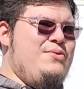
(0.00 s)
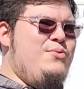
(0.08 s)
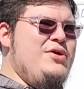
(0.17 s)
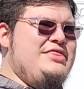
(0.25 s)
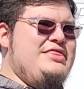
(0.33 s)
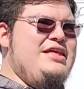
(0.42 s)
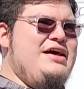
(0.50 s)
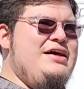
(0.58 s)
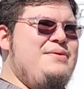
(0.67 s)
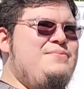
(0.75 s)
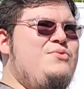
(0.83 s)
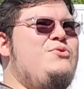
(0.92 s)
with
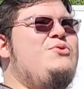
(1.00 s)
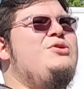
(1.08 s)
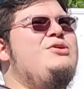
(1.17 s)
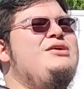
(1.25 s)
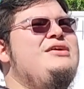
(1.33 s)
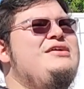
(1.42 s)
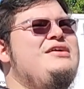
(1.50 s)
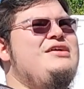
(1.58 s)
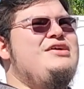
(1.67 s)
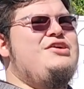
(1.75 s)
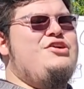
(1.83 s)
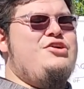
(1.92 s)
more
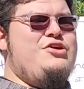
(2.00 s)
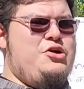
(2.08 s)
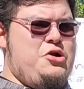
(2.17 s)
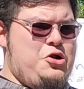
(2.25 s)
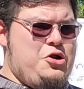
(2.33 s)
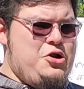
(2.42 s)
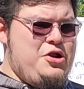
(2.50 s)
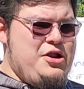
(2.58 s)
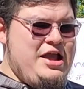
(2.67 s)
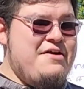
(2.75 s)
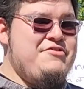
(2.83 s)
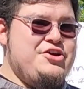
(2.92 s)

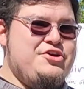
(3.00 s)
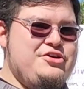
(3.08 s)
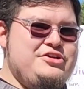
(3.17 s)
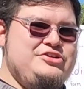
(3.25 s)
having a good